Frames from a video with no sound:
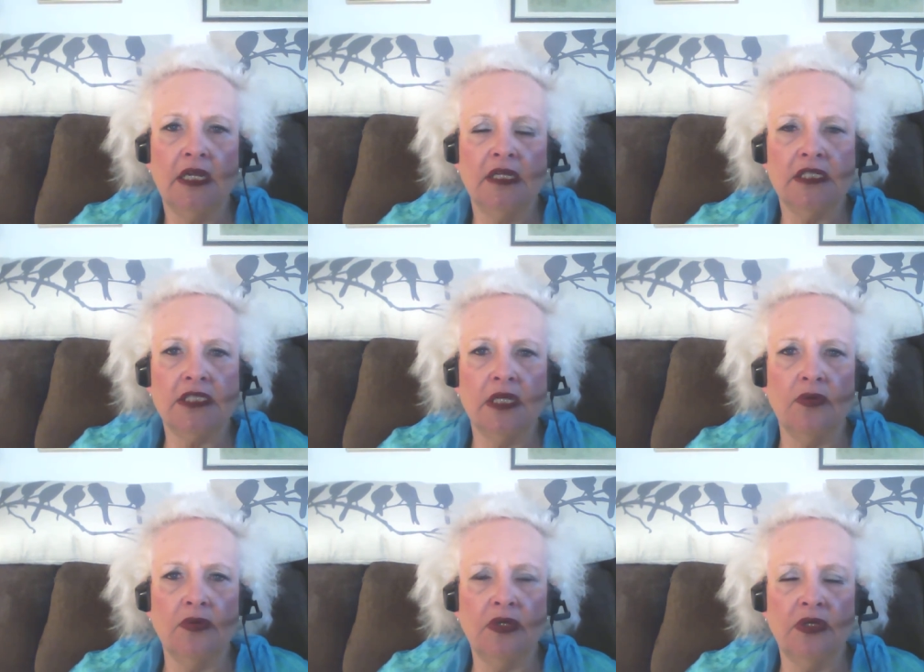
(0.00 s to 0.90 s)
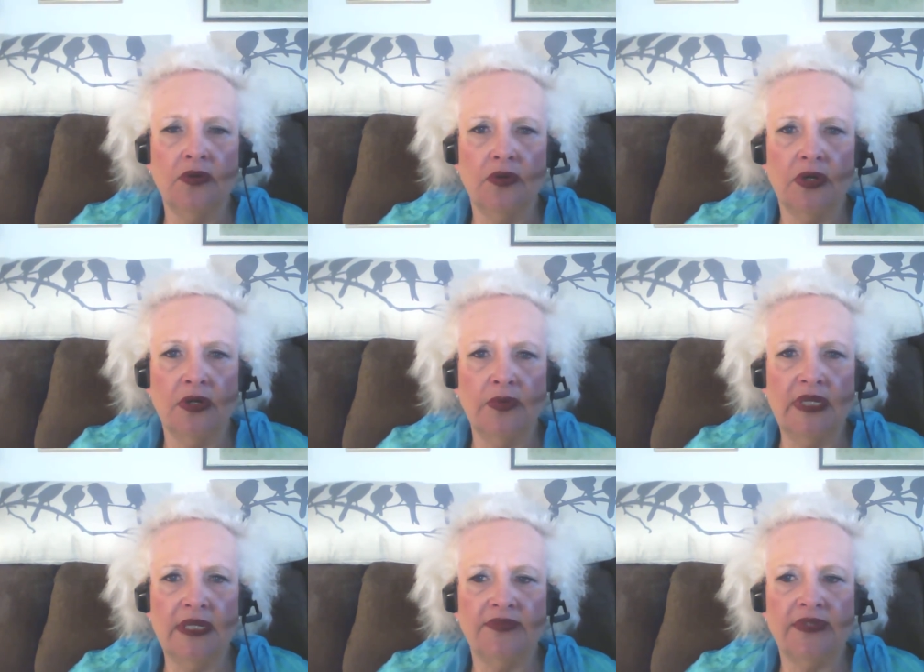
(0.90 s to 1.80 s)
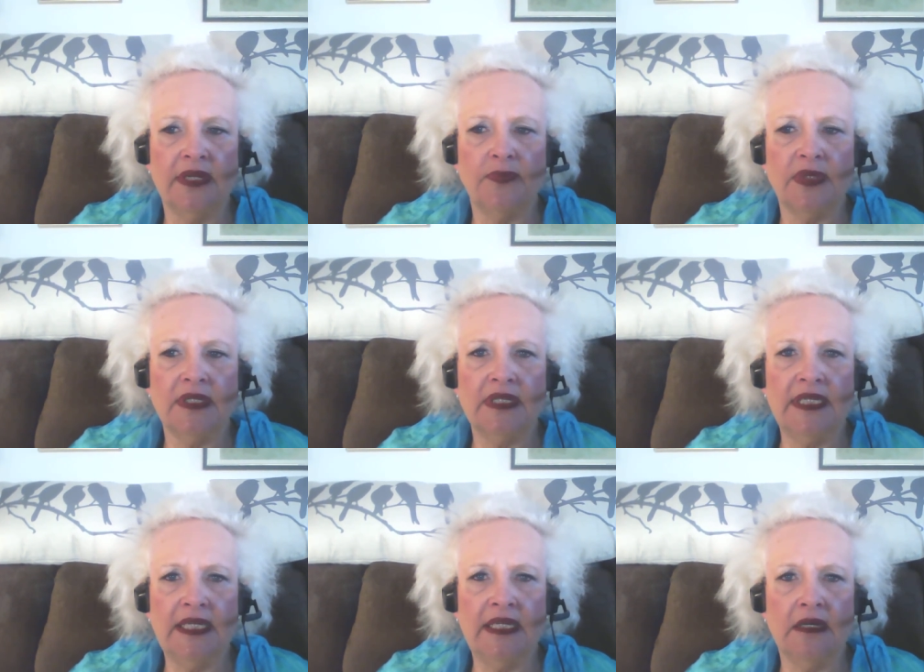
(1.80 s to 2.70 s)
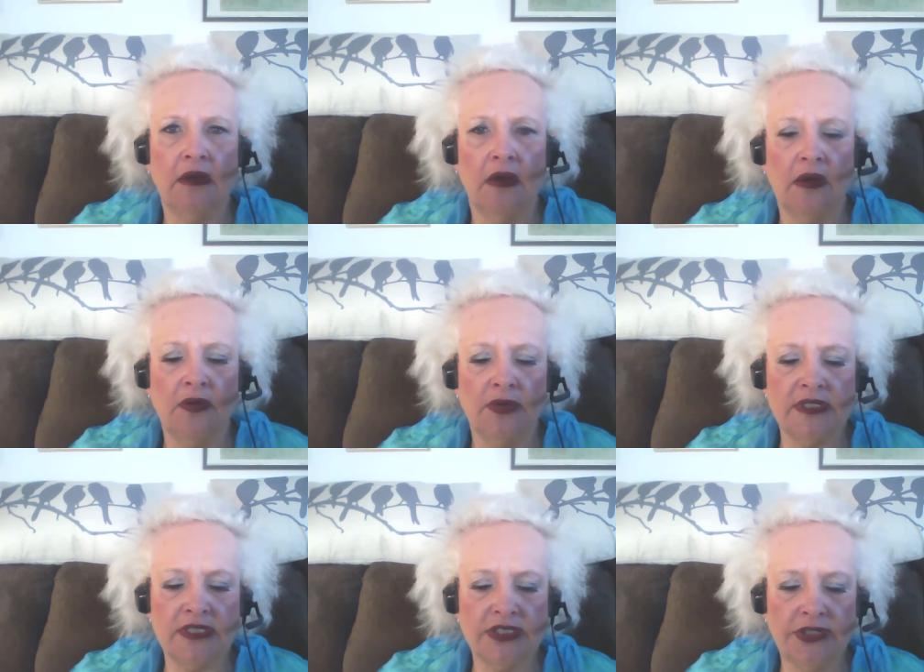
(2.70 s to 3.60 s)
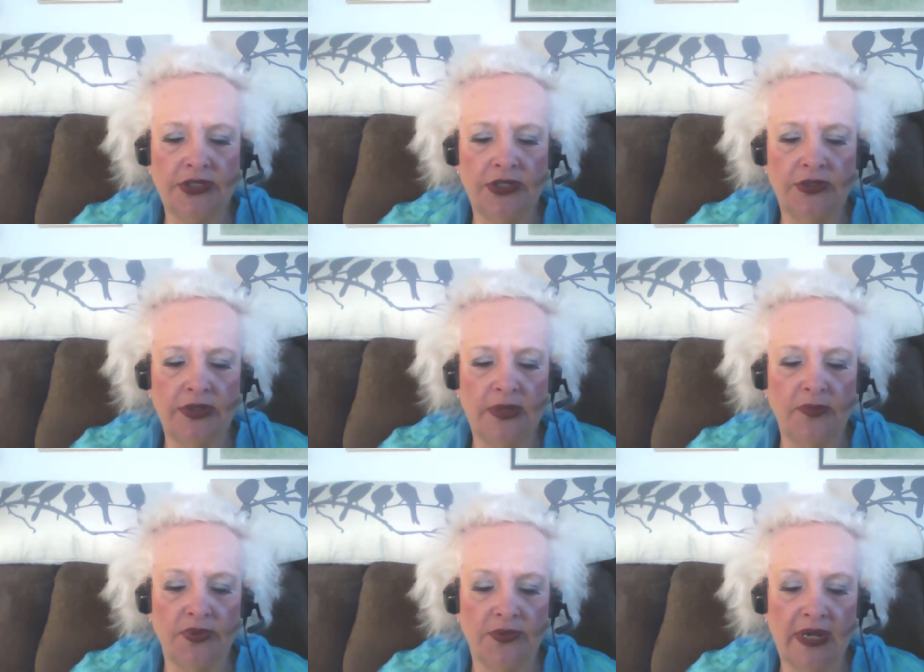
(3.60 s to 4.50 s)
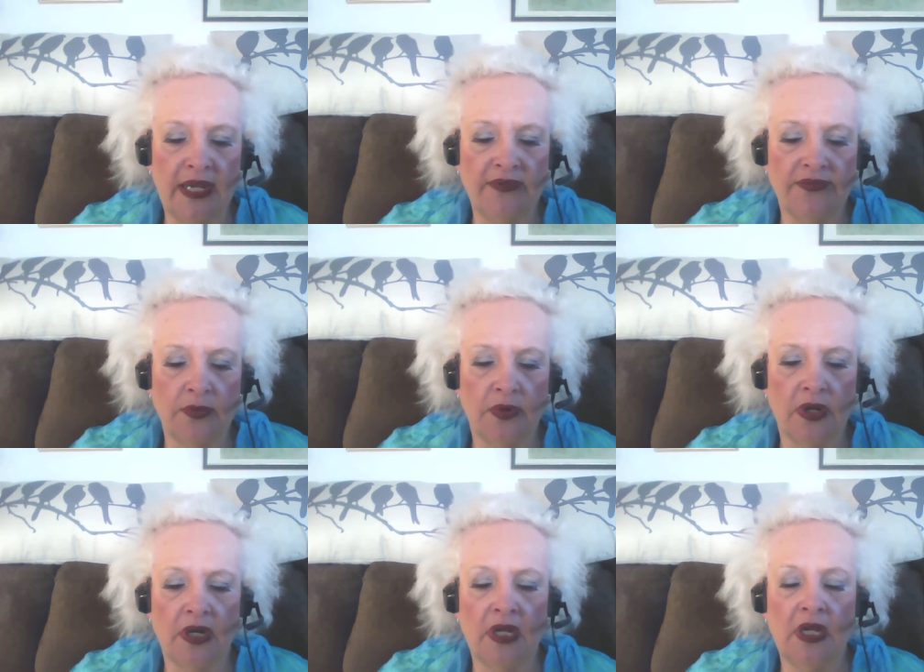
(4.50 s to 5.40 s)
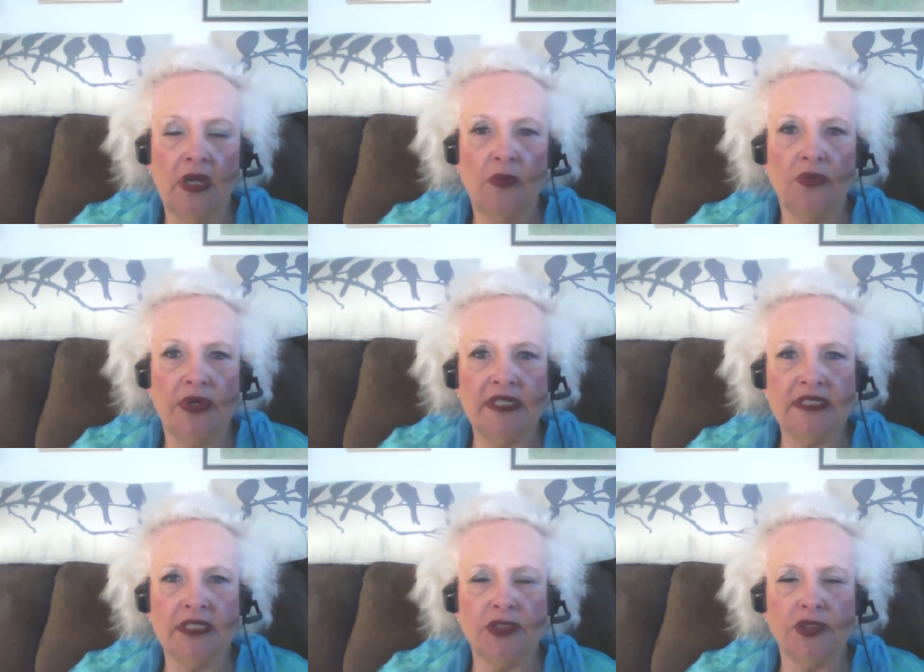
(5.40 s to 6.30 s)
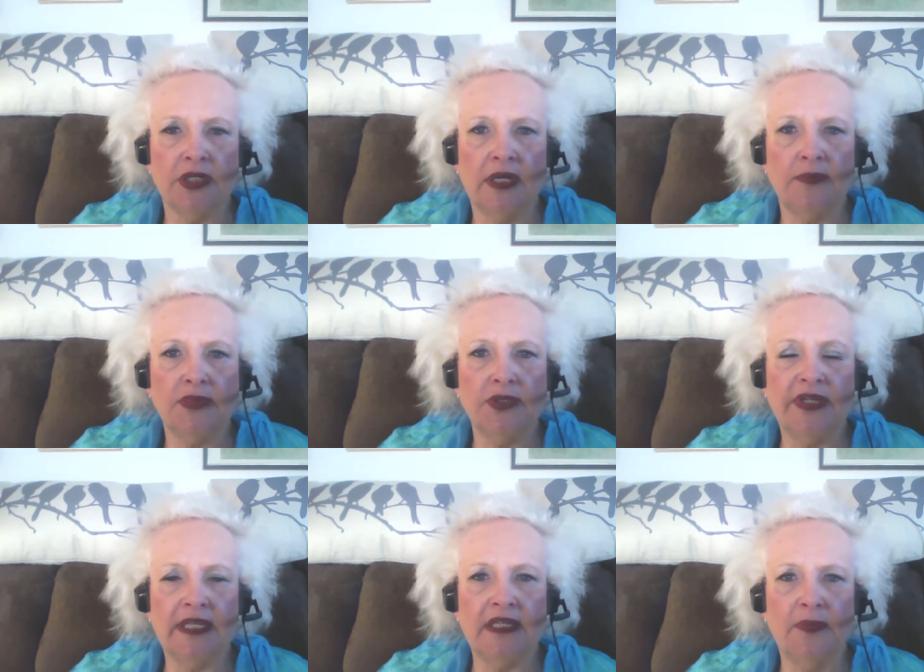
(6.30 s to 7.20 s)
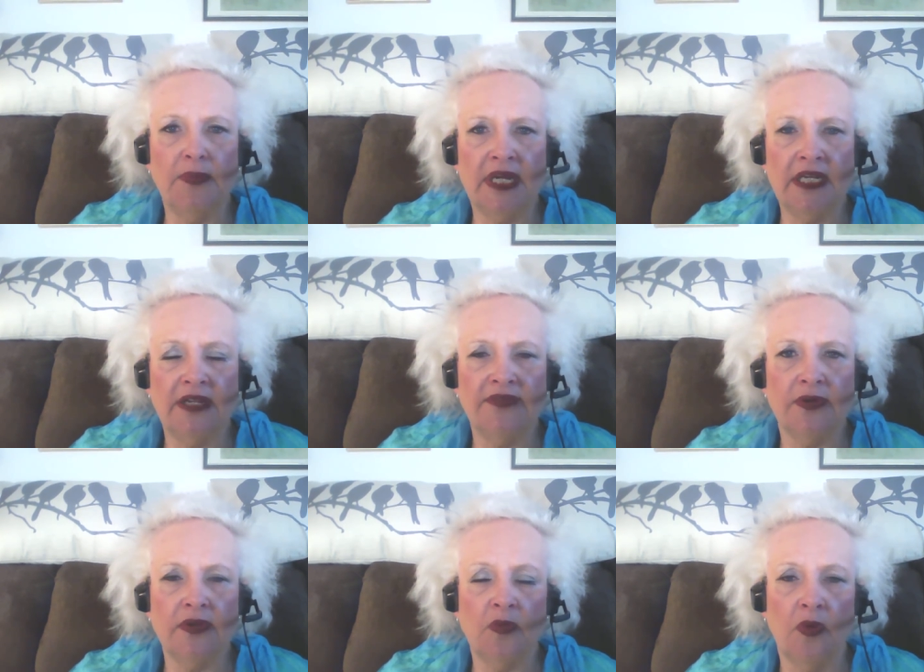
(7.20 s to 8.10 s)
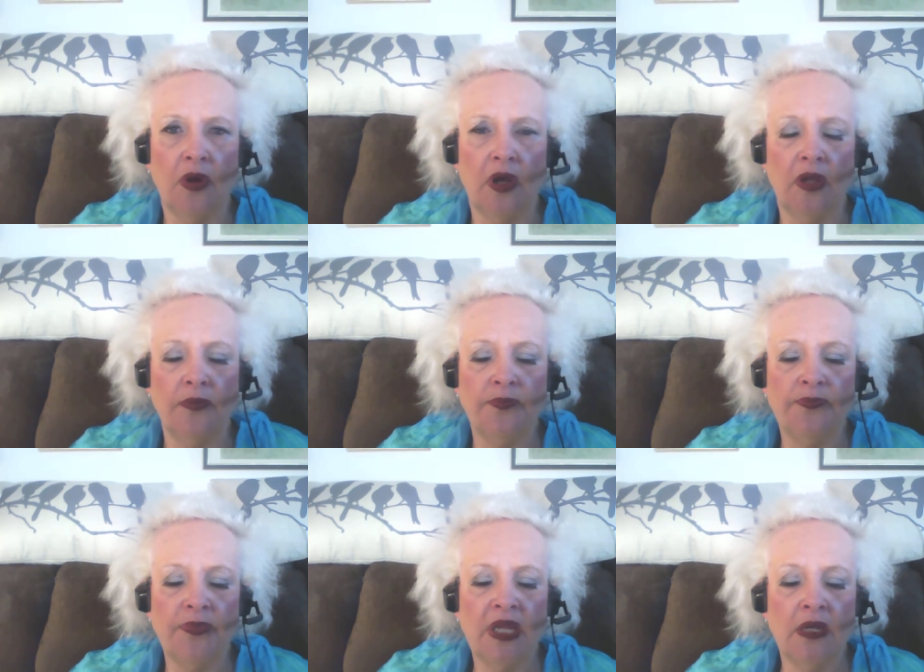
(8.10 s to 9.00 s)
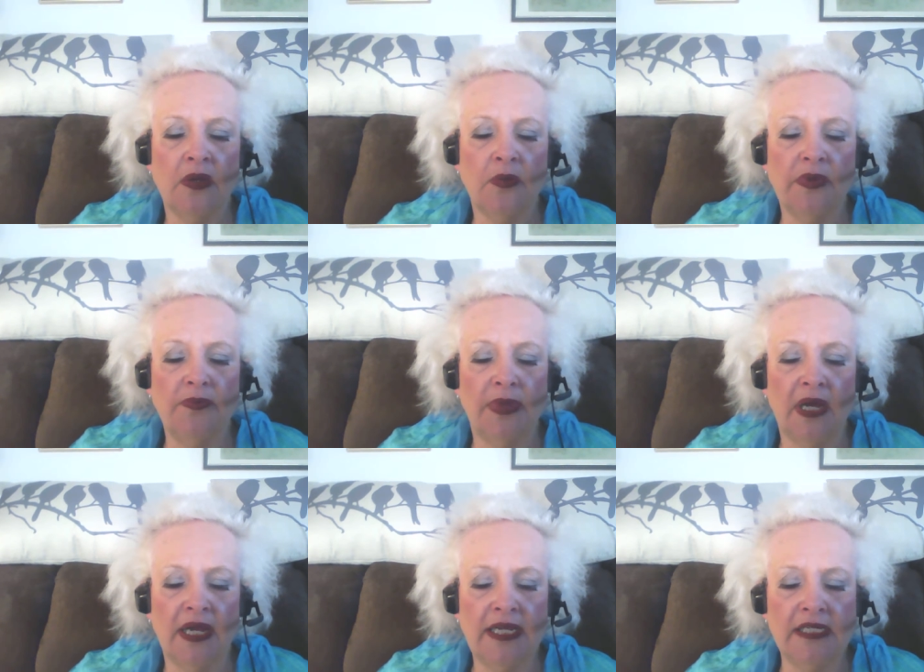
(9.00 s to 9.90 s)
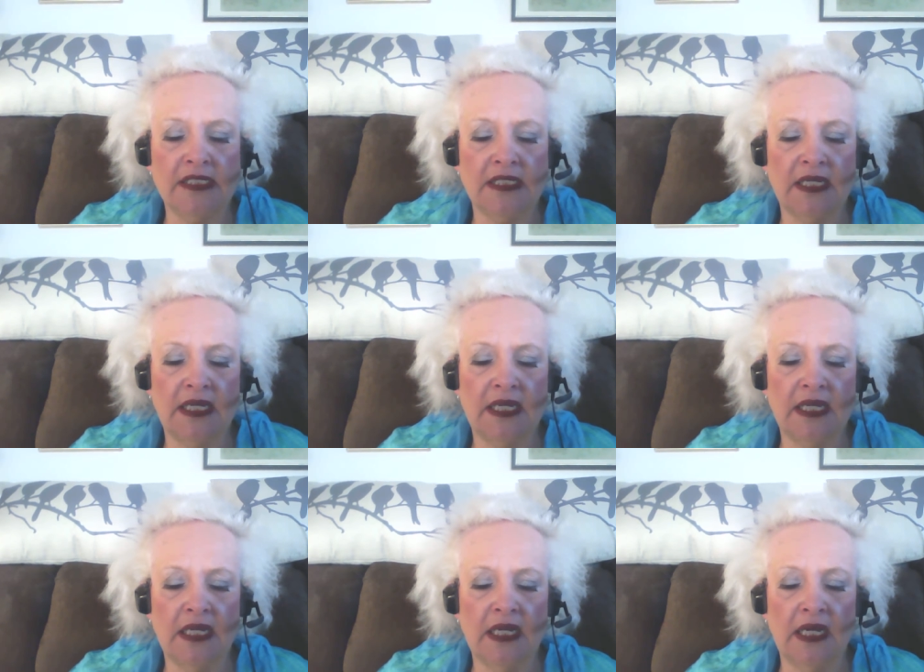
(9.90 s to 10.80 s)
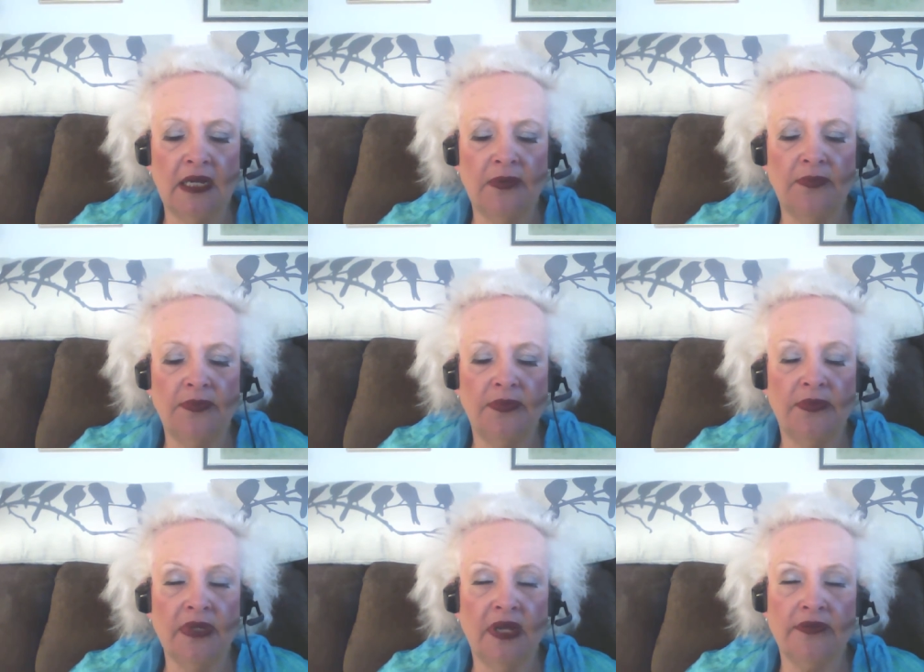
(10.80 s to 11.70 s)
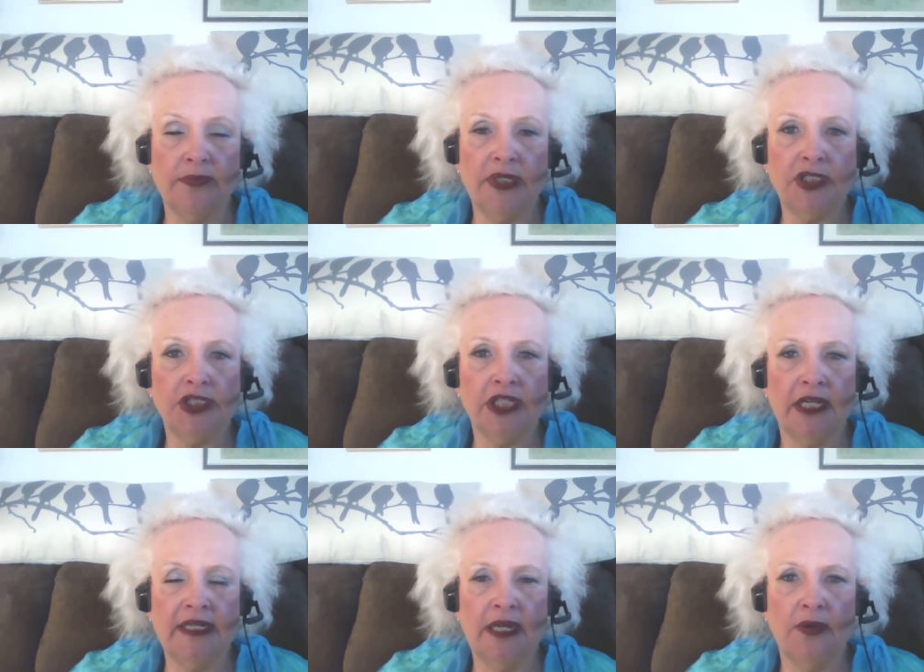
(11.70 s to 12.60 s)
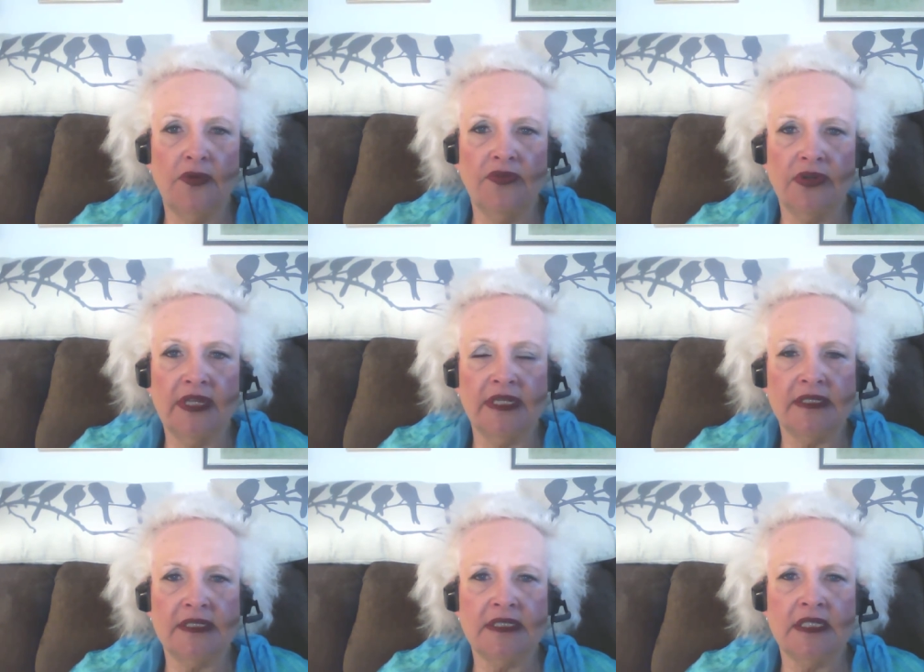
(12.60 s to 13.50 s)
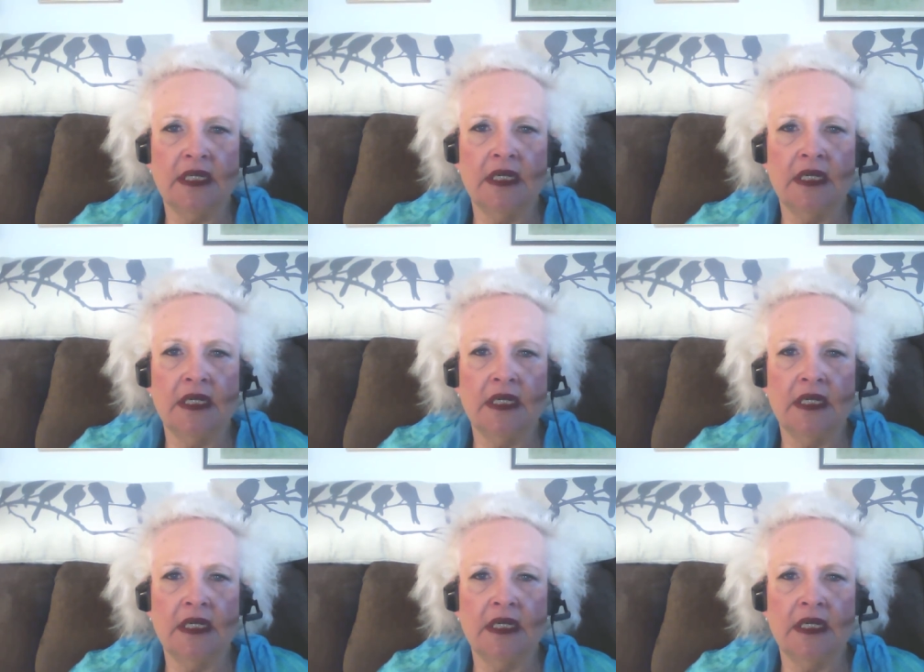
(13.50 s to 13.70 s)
So, Lord, we lift up the Congress to you and pray for President Trump to get the money for the wall. We bind um, government shutdown over this.